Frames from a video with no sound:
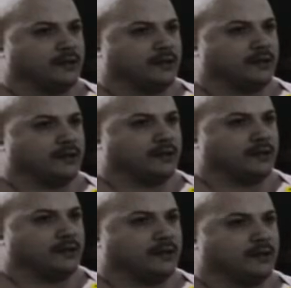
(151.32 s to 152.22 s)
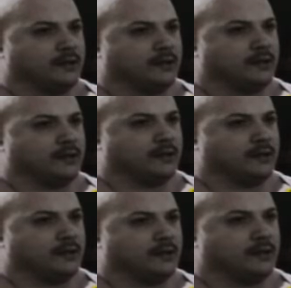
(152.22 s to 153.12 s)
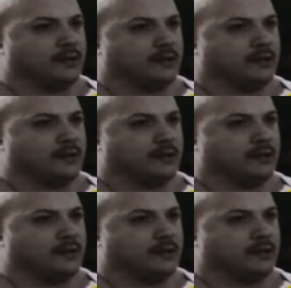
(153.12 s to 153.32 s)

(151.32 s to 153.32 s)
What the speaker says: This person isn't speaking.